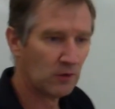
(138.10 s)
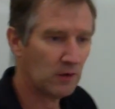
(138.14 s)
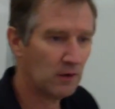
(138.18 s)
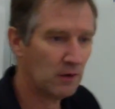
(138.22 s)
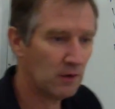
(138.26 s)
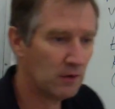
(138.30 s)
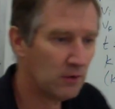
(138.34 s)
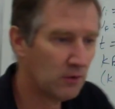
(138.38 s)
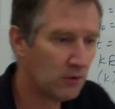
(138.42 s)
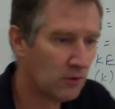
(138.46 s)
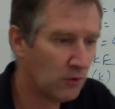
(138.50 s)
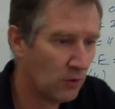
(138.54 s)

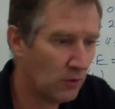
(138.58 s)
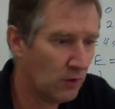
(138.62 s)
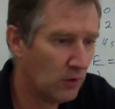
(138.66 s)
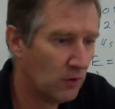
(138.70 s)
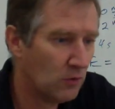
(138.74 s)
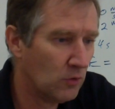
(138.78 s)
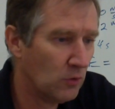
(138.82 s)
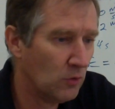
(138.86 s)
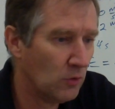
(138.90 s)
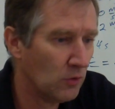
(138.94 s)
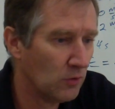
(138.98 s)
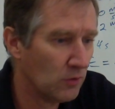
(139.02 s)
is
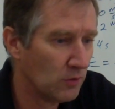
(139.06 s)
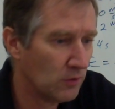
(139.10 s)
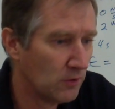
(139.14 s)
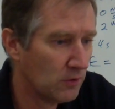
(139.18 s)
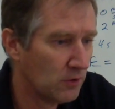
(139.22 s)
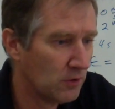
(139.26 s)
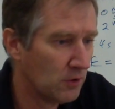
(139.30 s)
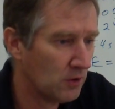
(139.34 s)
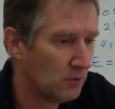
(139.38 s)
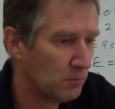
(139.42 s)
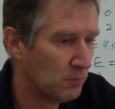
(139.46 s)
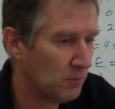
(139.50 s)
30 joules.
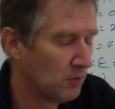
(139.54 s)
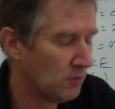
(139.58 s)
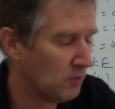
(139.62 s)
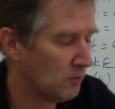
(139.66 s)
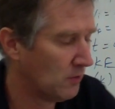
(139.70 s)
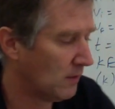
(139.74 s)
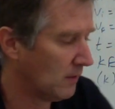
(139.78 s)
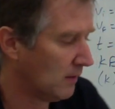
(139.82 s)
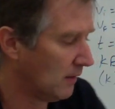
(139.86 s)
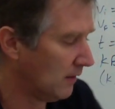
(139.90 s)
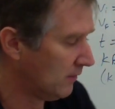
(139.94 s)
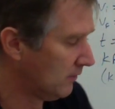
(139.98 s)
Let's just be
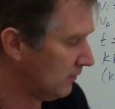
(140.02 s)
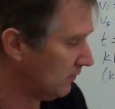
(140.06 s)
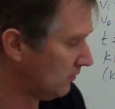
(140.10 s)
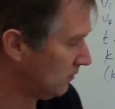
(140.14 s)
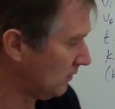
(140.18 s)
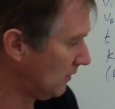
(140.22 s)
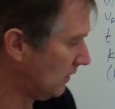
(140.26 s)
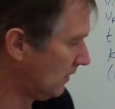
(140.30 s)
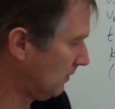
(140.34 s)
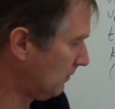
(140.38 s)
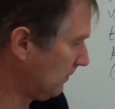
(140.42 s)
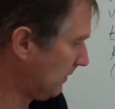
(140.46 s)
sure I got this
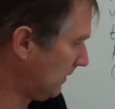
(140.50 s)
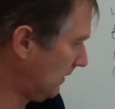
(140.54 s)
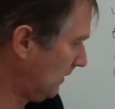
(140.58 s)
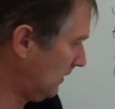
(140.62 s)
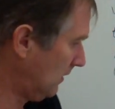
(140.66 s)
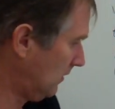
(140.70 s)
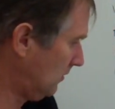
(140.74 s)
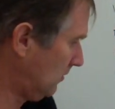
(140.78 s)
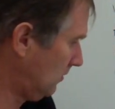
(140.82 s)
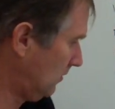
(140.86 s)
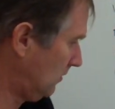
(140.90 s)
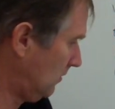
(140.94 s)
right on my
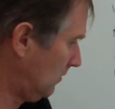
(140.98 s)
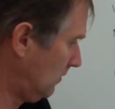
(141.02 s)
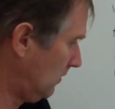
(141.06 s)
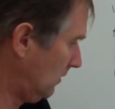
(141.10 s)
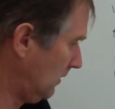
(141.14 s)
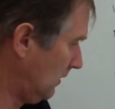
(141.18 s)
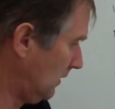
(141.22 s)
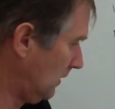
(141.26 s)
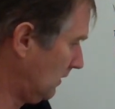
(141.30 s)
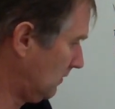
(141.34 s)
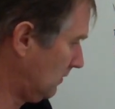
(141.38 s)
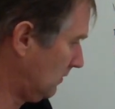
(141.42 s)
answers.
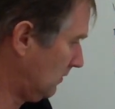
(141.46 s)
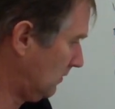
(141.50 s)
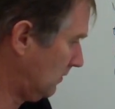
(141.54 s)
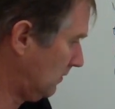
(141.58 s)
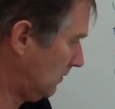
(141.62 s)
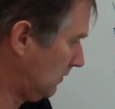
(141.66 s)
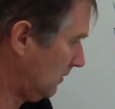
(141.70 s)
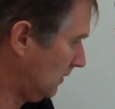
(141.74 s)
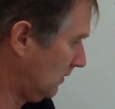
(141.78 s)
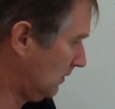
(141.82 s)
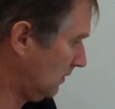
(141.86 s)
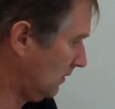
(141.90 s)
Yes,
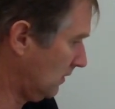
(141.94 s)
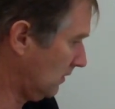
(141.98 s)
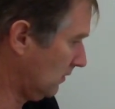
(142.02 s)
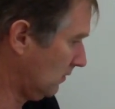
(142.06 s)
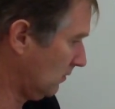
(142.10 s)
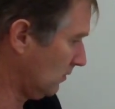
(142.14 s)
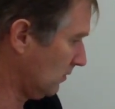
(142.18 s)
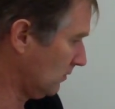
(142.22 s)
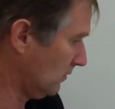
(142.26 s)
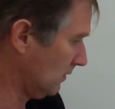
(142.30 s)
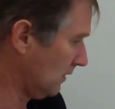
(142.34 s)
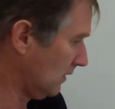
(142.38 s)
I, I
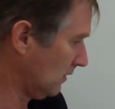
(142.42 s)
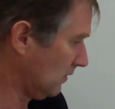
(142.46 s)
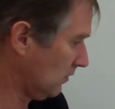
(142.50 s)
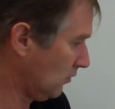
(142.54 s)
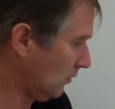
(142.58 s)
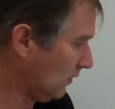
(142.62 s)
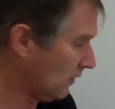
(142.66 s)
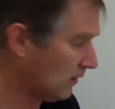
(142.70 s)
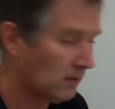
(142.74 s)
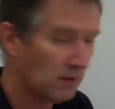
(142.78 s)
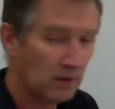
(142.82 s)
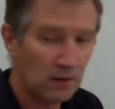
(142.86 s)
wrote that
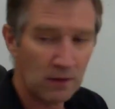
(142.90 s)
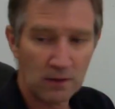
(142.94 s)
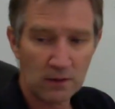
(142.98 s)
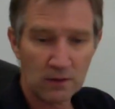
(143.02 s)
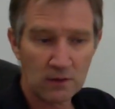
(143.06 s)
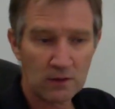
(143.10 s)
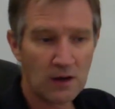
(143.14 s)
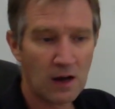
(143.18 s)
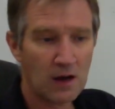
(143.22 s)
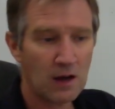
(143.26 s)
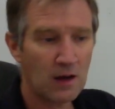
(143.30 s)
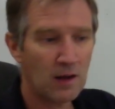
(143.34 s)
correctly.
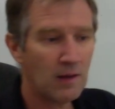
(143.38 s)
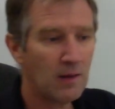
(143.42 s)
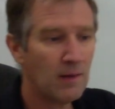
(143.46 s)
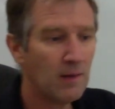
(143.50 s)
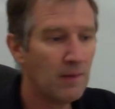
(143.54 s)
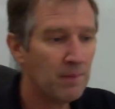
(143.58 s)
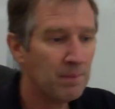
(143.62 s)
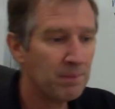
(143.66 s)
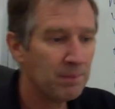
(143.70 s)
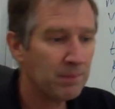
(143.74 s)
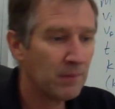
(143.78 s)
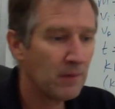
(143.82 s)

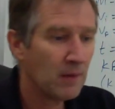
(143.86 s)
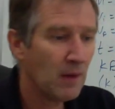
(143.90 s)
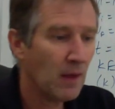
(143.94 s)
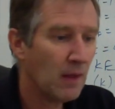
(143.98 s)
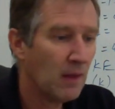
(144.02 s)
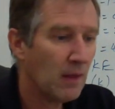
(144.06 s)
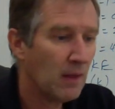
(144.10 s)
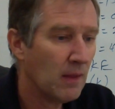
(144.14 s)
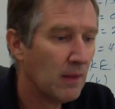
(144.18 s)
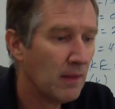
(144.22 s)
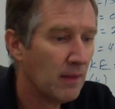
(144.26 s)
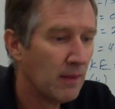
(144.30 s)

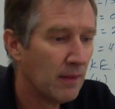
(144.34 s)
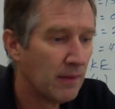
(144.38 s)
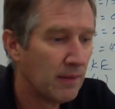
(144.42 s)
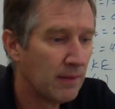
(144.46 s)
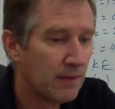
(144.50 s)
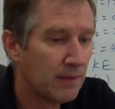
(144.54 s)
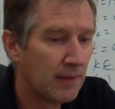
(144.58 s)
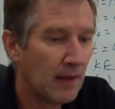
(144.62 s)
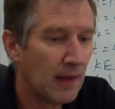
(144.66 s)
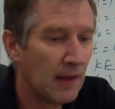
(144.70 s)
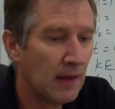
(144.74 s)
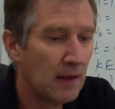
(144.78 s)

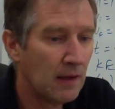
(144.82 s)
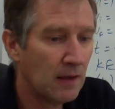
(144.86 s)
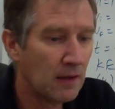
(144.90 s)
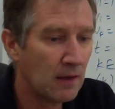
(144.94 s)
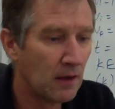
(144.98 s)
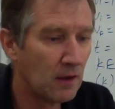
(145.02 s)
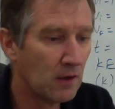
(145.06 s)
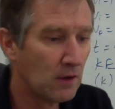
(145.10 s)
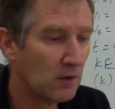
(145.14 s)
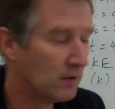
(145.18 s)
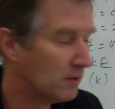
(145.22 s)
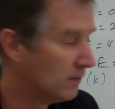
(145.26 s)

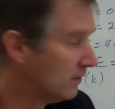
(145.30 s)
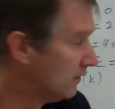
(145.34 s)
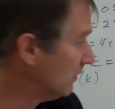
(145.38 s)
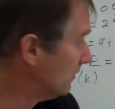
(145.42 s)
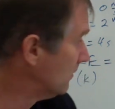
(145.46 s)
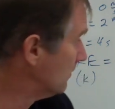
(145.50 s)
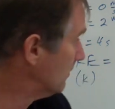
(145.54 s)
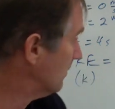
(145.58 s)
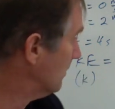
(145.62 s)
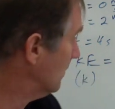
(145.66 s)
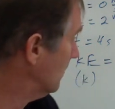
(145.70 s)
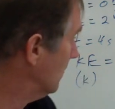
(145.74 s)
Thank
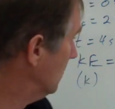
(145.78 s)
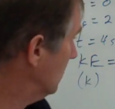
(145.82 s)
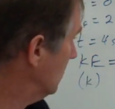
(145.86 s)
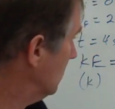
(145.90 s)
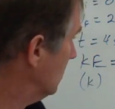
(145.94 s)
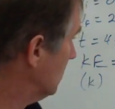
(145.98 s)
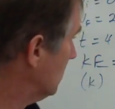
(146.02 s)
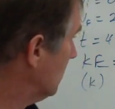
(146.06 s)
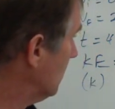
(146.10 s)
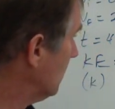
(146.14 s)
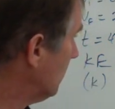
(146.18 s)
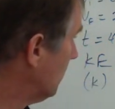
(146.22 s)
goodness.
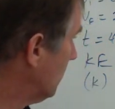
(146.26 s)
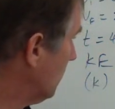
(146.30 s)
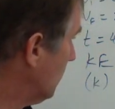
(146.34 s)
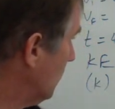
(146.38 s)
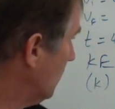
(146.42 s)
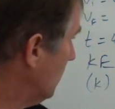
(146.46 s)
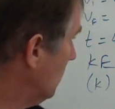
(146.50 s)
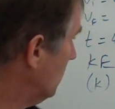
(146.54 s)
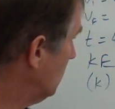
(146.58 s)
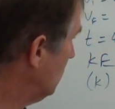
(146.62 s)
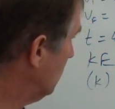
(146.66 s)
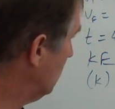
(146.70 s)
So
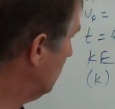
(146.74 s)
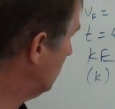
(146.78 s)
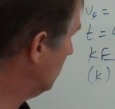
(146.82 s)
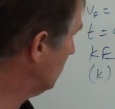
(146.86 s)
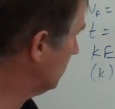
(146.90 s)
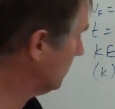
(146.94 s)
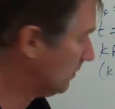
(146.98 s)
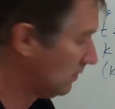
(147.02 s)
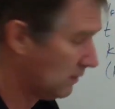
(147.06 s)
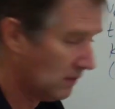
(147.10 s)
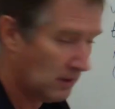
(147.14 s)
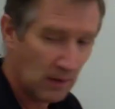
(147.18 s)
30
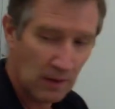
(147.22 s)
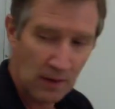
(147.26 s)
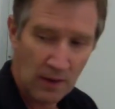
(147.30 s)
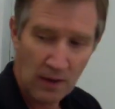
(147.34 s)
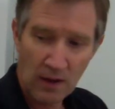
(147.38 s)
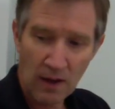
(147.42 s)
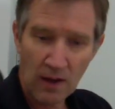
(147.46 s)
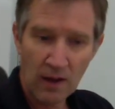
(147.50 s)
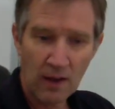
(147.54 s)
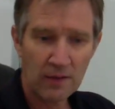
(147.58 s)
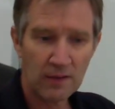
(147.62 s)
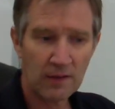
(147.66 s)
joules.
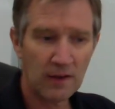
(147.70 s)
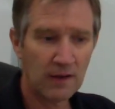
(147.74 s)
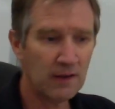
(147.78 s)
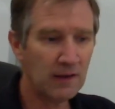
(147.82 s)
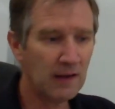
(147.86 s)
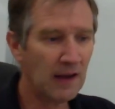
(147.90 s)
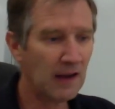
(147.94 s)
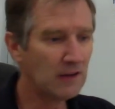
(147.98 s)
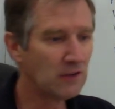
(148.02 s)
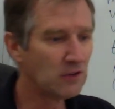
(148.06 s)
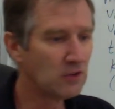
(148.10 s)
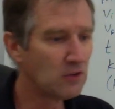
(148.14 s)
The
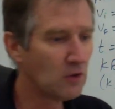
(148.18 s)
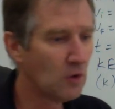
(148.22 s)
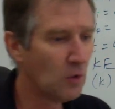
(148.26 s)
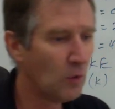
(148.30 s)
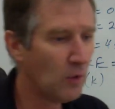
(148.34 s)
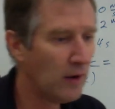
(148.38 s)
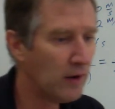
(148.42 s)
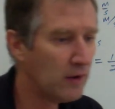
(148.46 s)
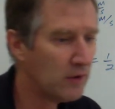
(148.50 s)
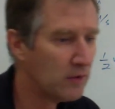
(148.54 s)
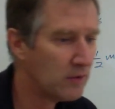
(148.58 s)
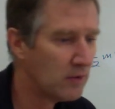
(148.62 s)
next
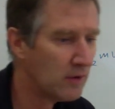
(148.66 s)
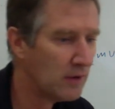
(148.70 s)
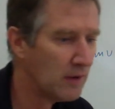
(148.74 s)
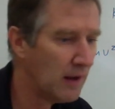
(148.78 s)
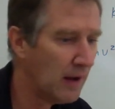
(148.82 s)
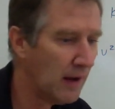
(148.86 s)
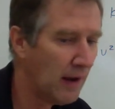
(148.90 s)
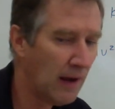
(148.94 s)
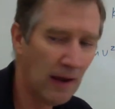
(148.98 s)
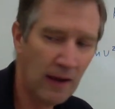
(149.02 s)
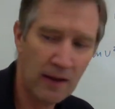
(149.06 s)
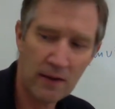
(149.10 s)
question
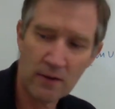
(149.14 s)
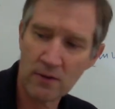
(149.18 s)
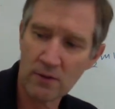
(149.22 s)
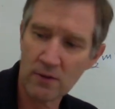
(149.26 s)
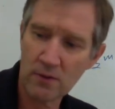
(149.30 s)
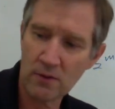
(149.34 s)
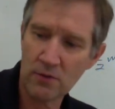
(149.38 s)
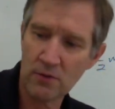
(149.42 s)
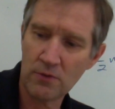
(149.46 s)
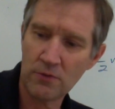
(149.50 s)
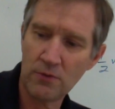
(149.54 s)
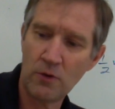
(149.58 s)

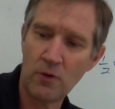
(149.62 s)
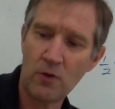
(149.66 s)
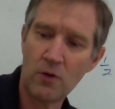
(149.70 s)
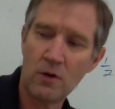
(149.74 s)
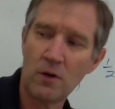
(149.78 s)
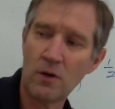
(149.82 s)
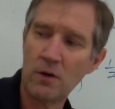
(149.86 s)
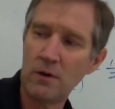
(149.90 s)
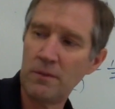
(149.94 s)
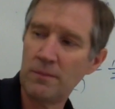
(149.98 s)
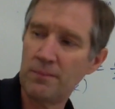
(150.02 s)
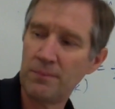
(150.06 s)
asks
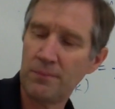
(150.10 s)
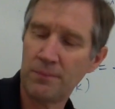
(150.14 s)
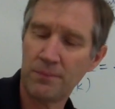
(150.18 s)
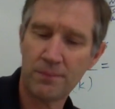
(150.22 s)
for